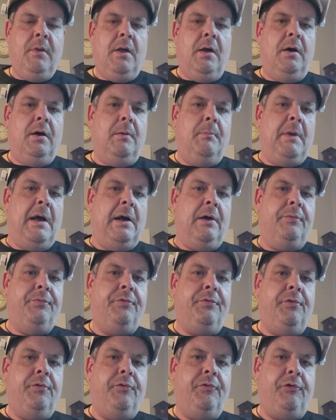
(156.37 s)
How
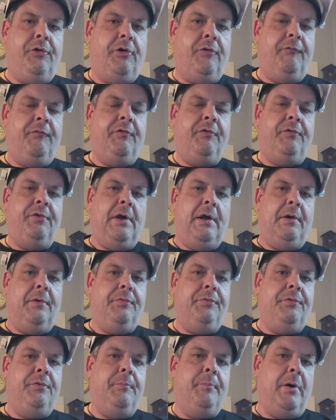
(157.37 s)
to service, how
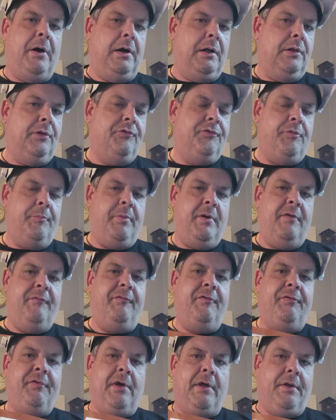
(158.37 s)
to polish the
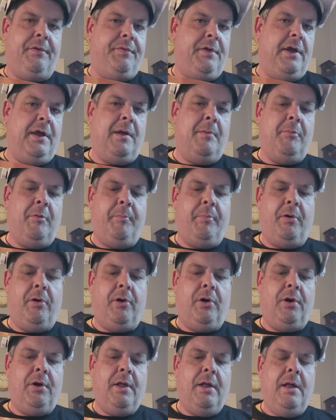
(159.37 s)
pivots, how to take them
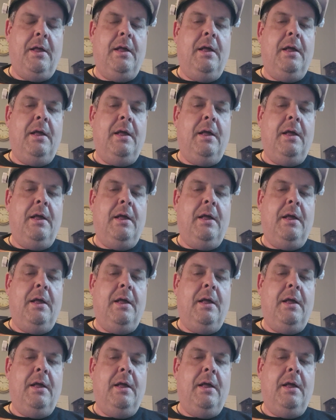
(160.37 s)
apart,